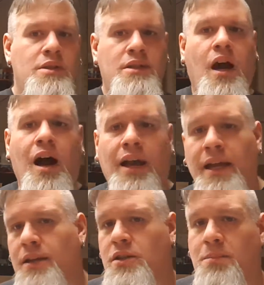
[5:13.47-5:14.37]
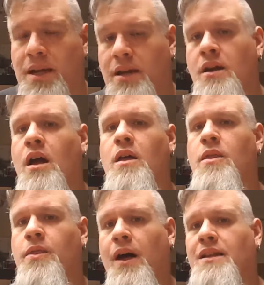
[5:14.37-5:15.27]
talking to me,
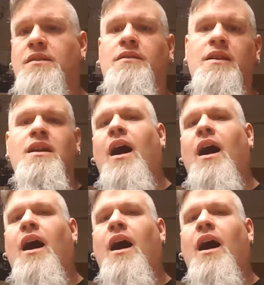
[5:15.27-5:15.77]
thusly